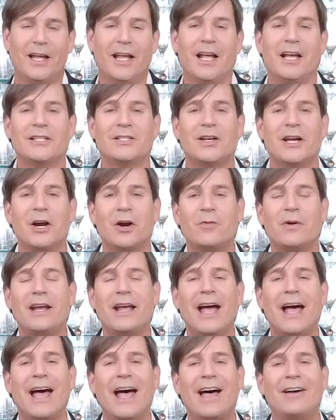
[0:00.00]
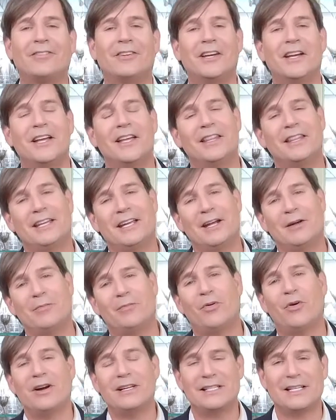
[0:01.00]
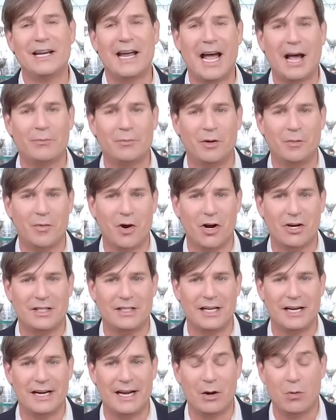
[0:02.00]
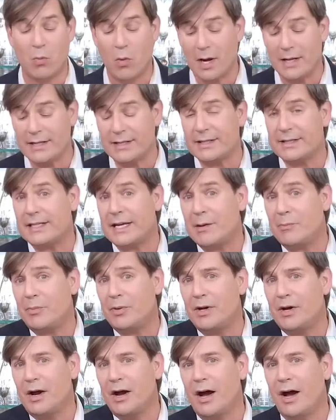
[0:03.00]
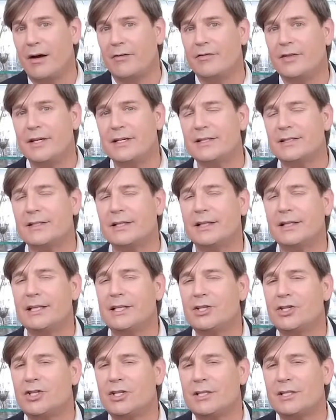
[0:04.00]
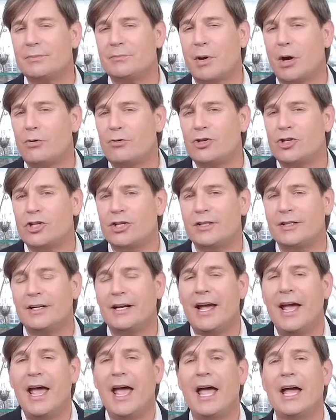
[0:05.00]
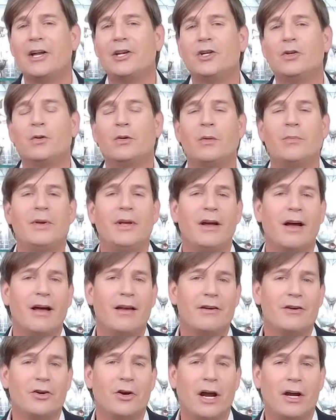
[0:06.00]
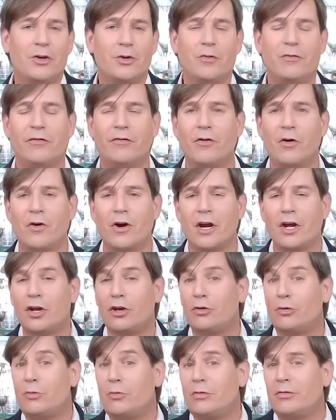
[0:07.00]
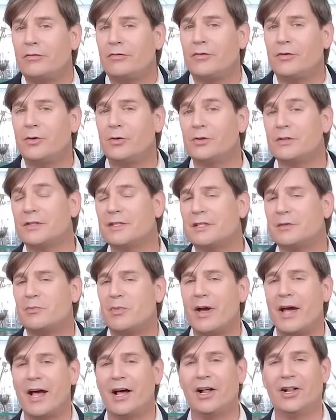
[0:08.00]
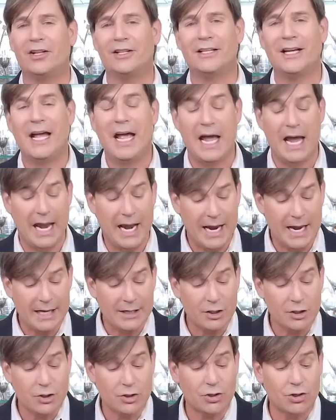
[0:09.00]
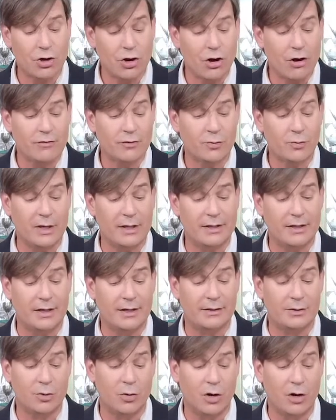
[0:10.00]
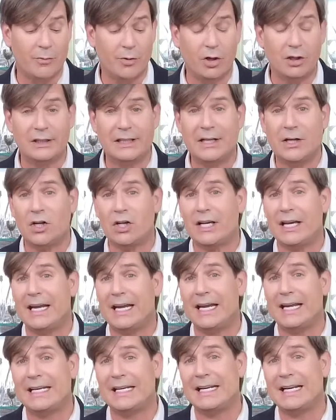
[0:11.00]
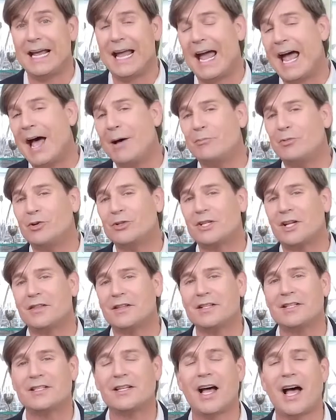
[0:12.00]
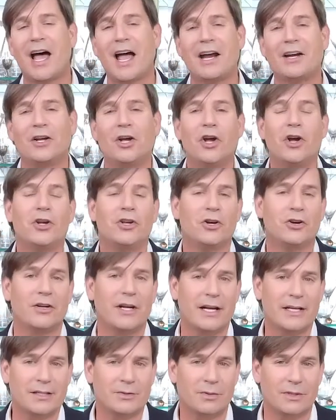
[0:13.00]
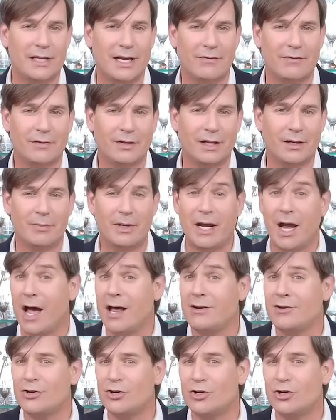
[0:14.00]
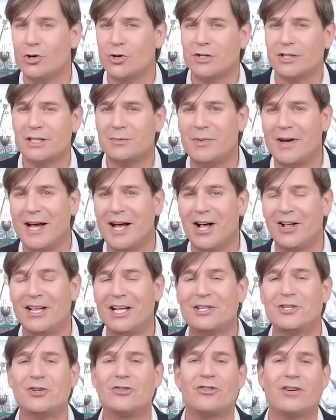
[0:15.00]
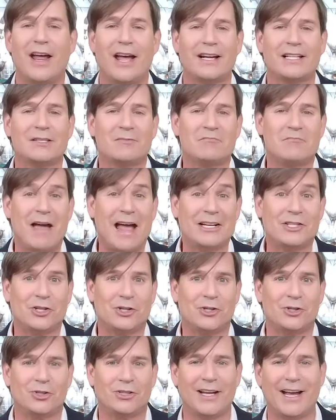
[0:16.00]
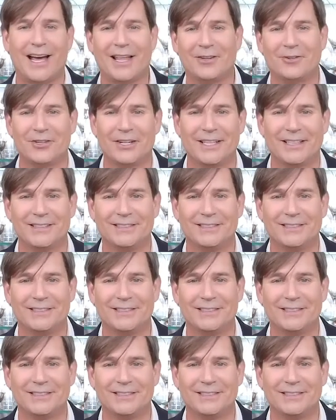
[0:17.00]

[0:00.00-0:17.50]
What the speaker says: So here we have the Poison Apple Martini. One sip of this delicious potion and you will be under a euphoric, youthful spell. And served with adorable little candied apples on the side, your guests will definitely be under your spell at your next magical gathering.